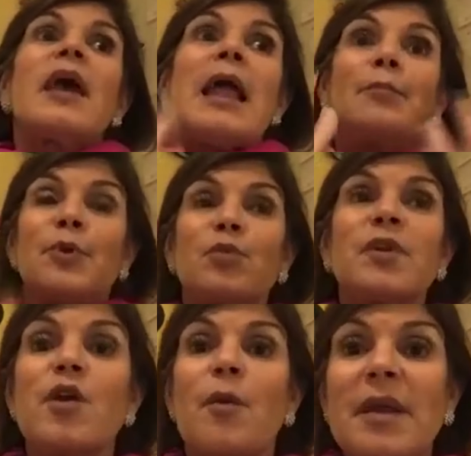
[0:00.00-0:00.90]
help you
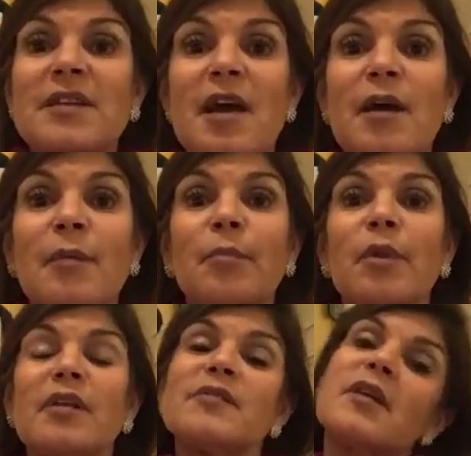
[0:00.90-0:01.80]
with your
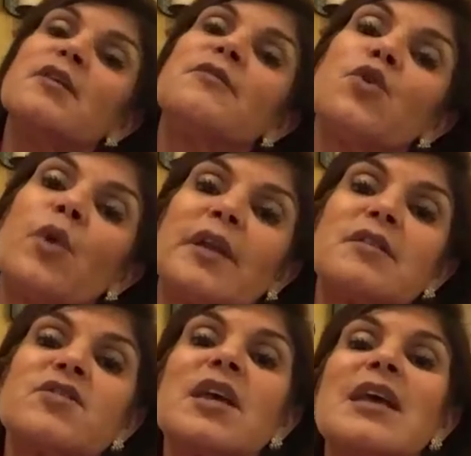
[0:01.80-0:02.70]
metabolism, they give you
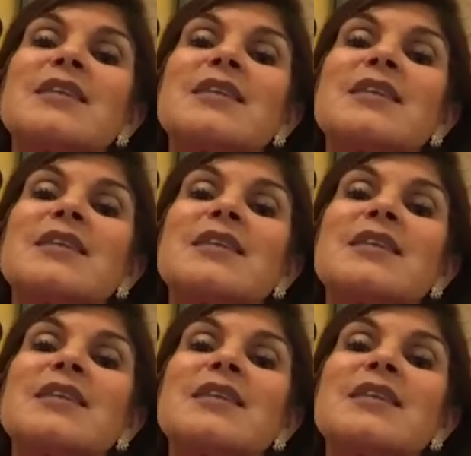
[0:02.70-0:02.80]
energy.